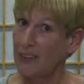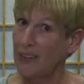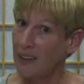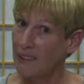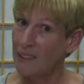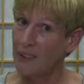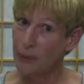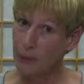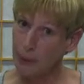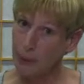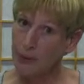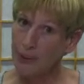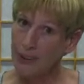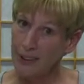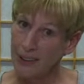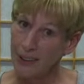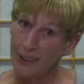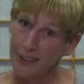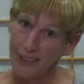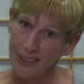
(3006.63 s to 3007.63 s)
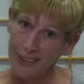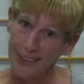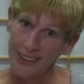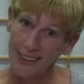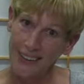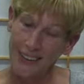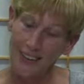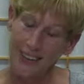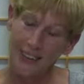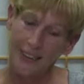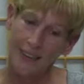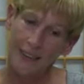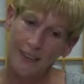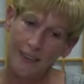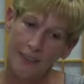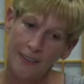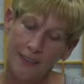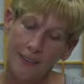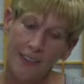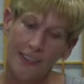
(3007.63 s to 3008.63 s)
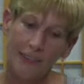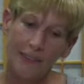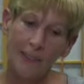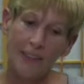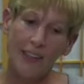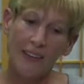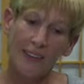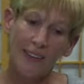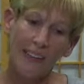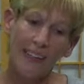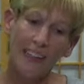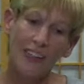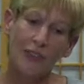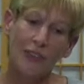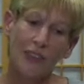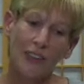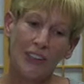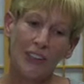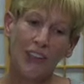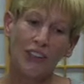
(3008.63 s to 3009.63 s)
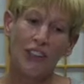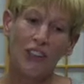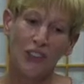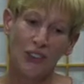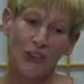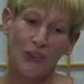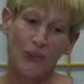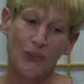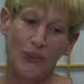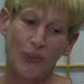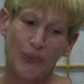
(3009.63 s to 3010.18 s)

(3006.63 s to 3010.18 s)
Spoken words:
loving person. Some of the things we do